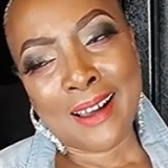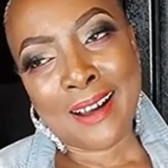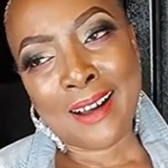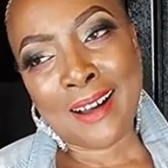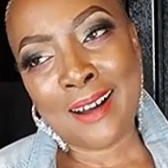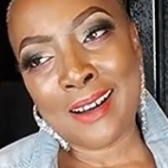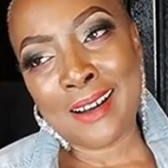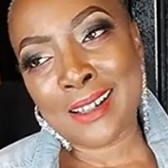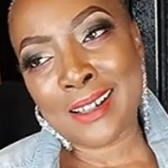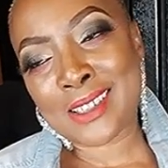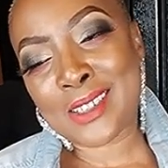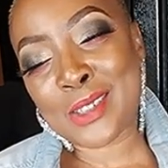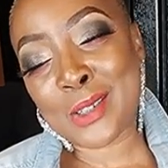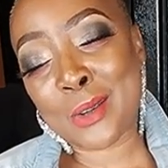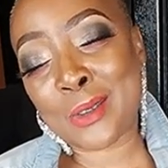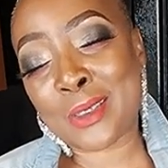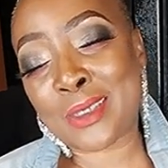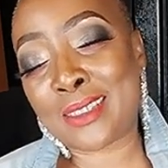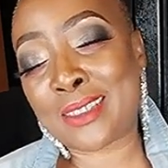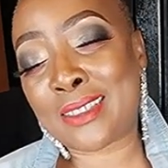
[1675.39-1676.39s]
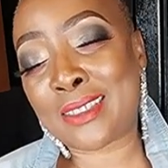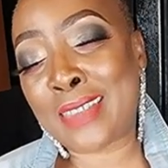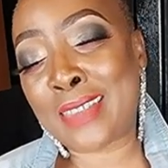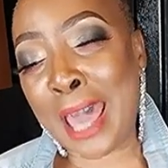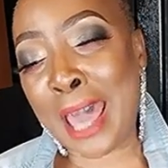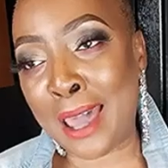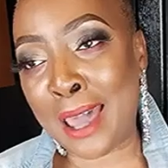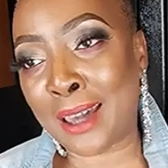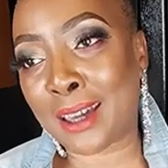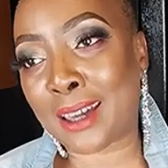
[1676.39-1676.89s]
Uh, so
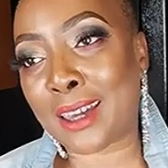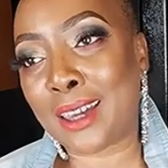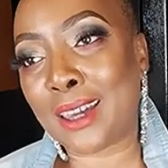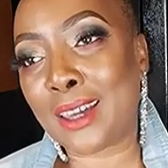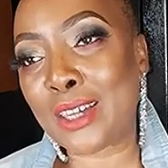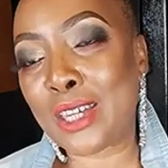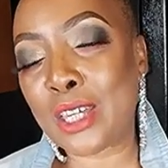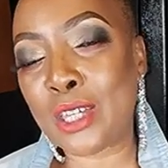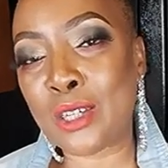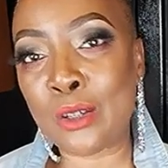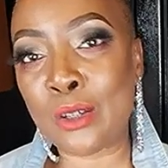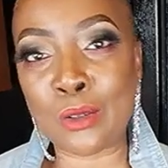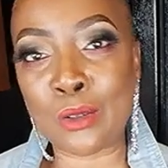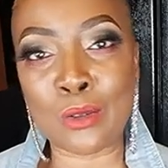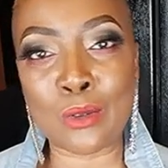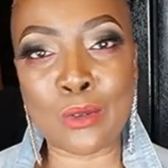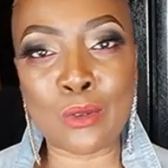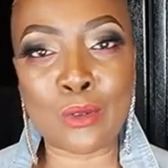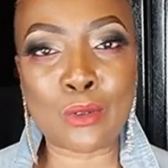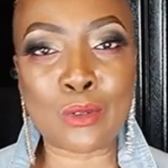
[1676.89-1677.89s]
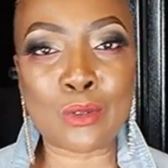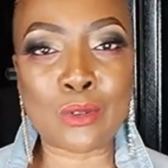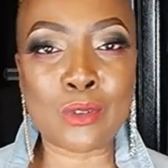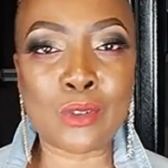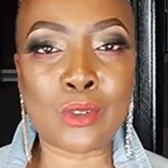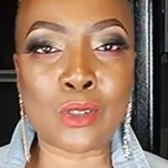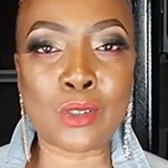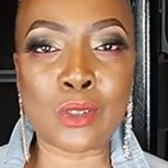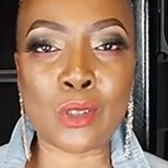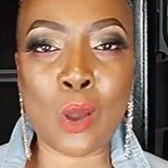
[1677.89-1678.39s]
thank you
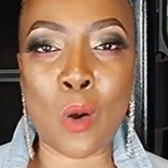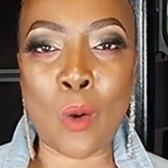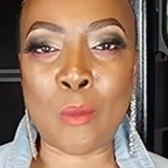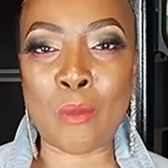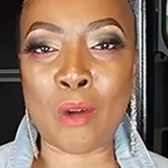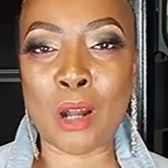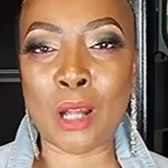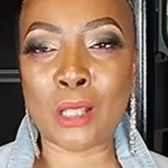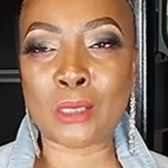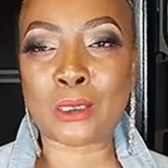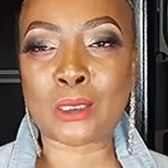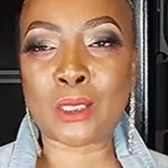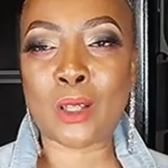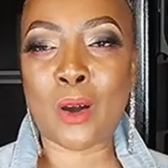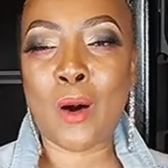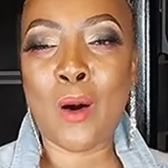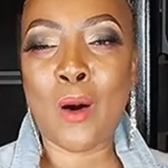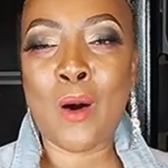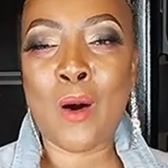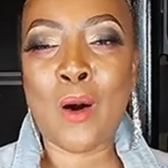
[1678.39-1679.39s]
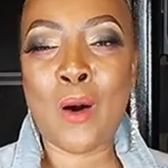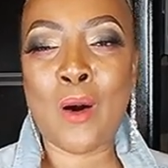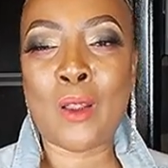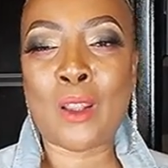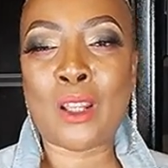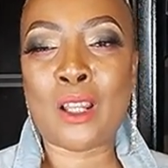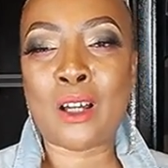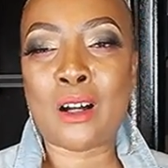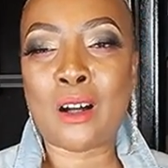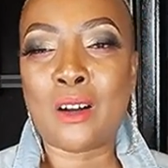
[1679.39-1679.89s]
so much to
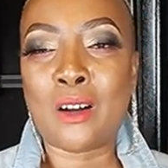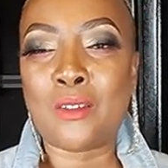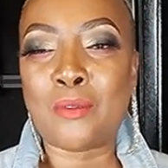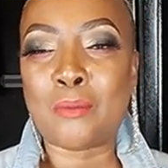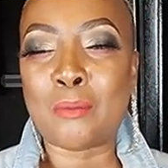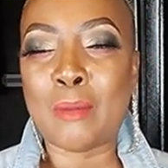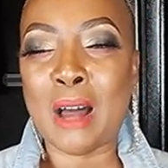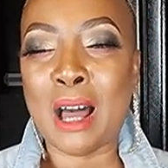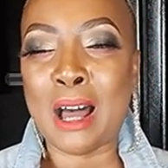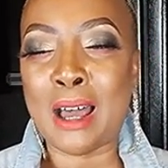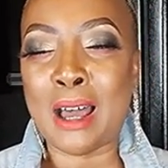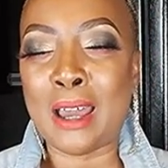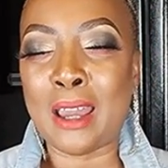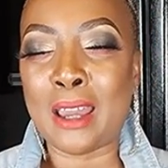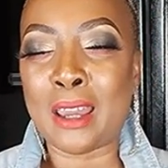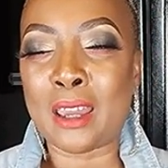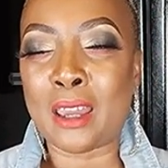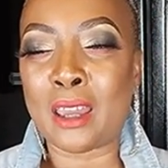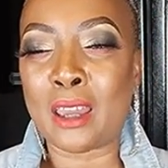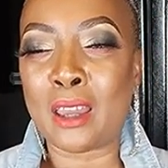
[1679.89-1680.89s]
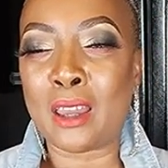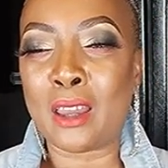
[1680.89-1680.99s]
all of my